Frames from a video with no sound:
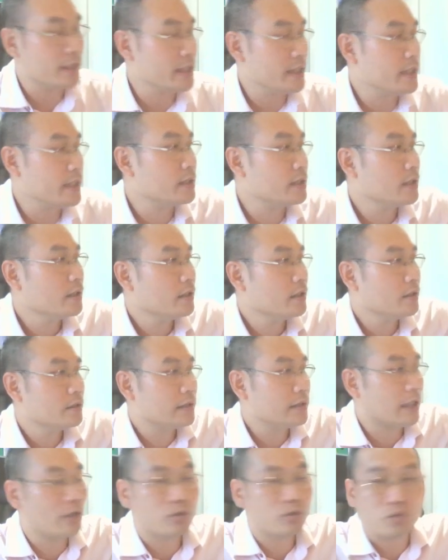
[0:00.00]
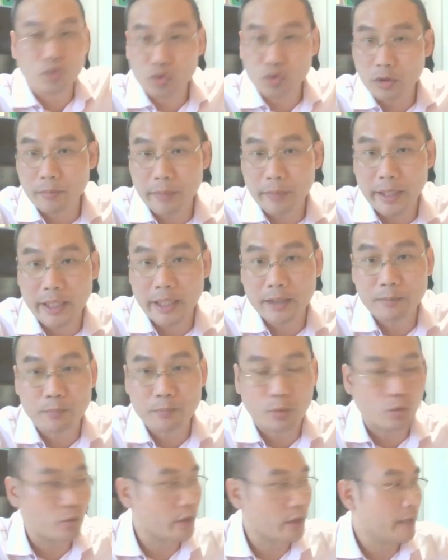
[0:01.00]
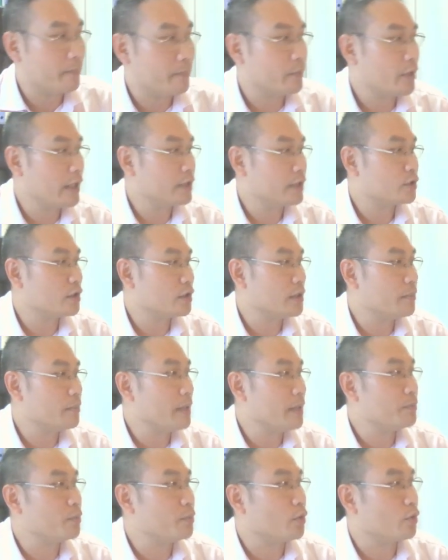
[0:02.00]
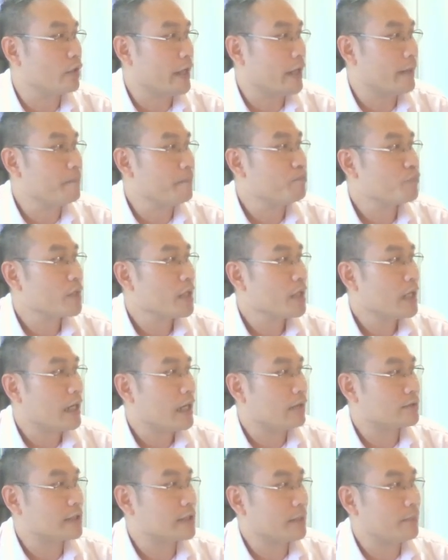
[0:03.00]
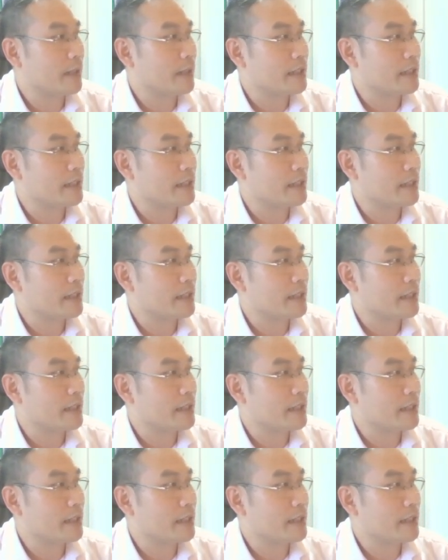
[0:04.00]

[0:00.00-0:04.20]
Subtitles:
need. Now to the main program, right? So the main program, I'll start by